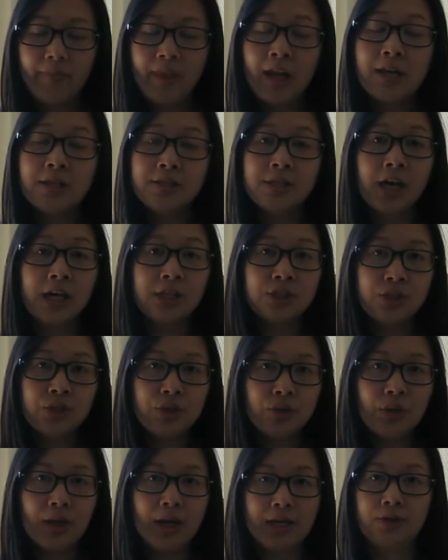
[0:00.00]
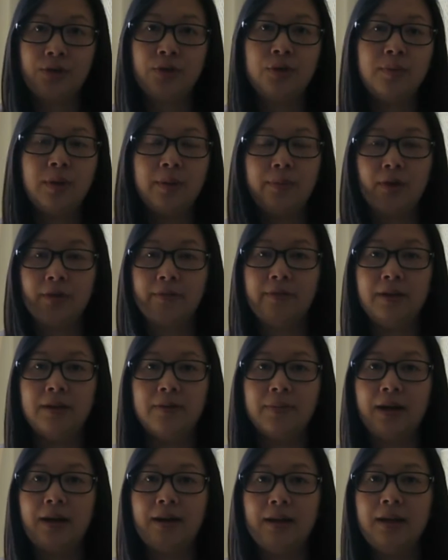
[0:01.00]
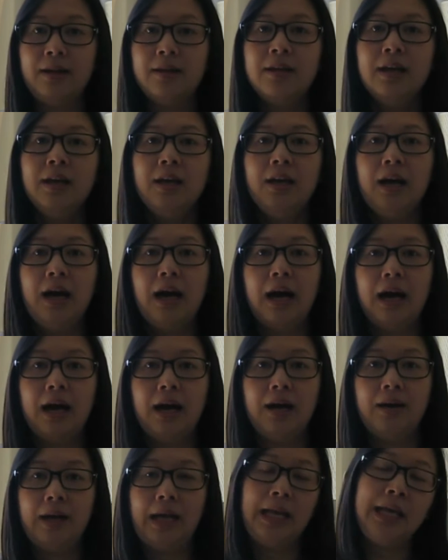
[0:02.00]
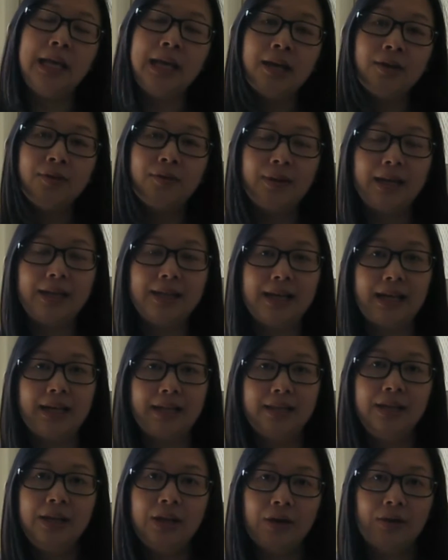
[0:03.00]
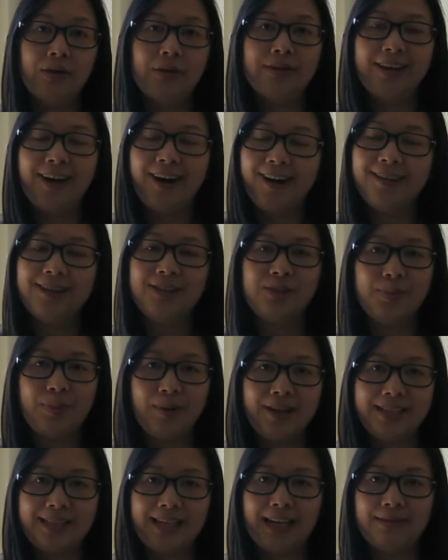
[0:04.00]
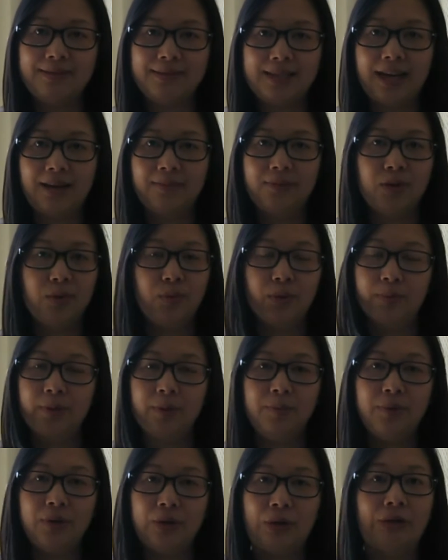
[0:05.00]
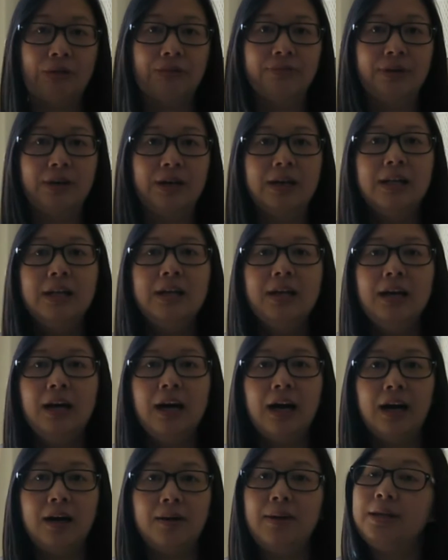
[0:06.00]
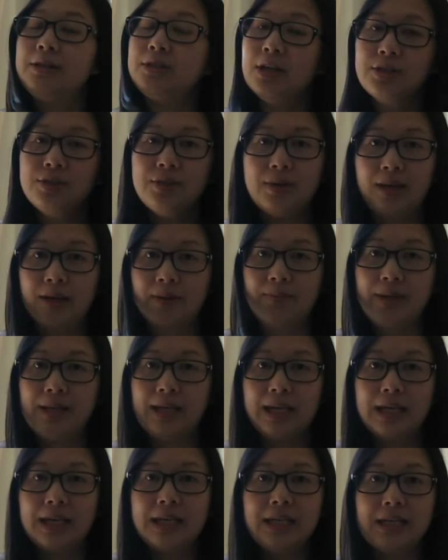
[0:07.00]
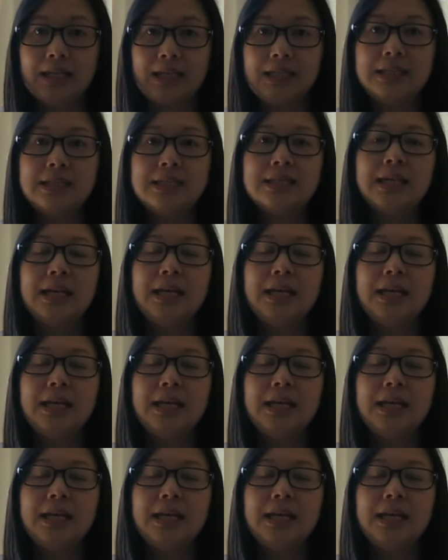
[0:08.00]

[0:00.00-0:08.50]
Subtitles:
talked to Andrew, my boyfriend, about it, and he agreed that the Holland springtime sampler would be beautiful. I talked to him because